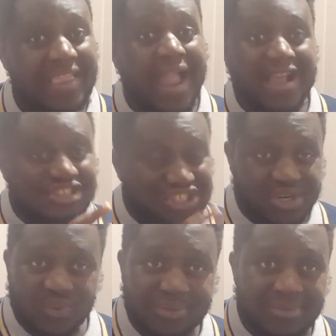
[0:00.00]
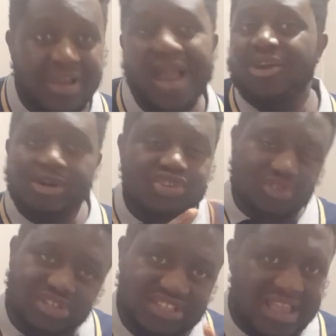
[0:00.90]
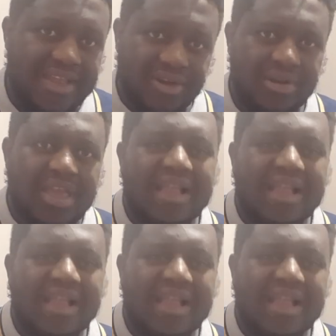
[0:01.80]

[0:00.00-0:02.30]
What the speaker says: and Chinwe, and also Zion.